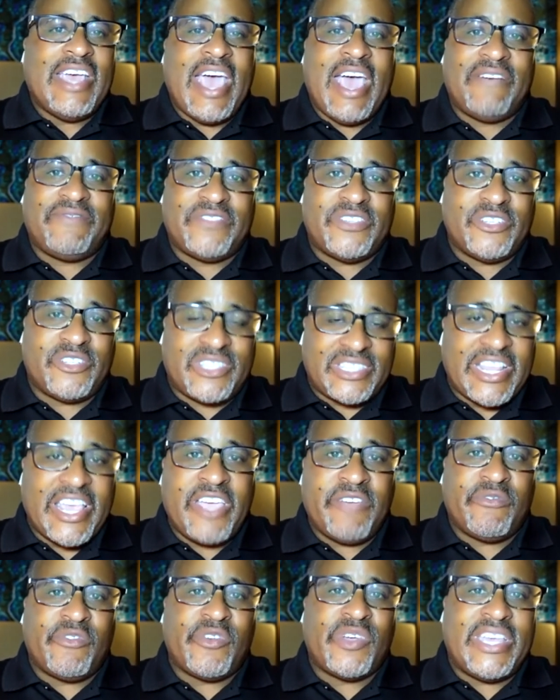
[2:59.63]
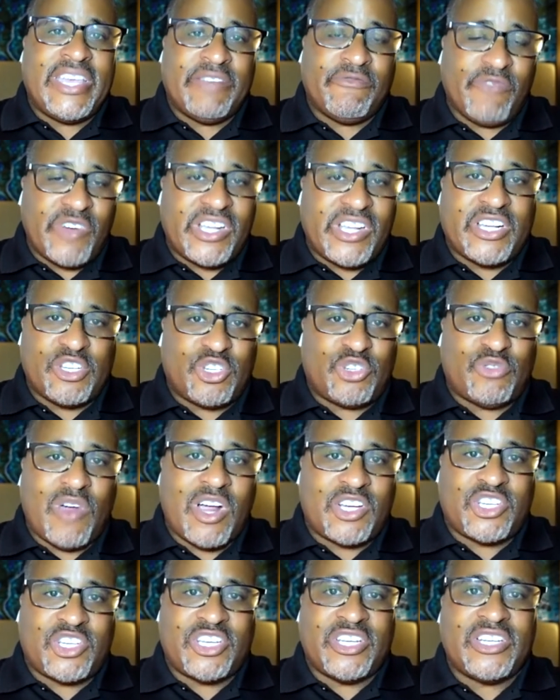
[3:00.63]
after slavery and
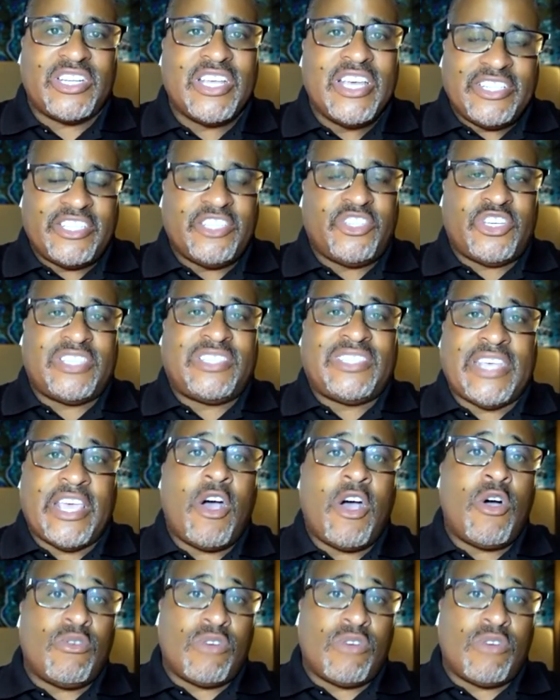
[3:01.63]
Reconstruction to just say,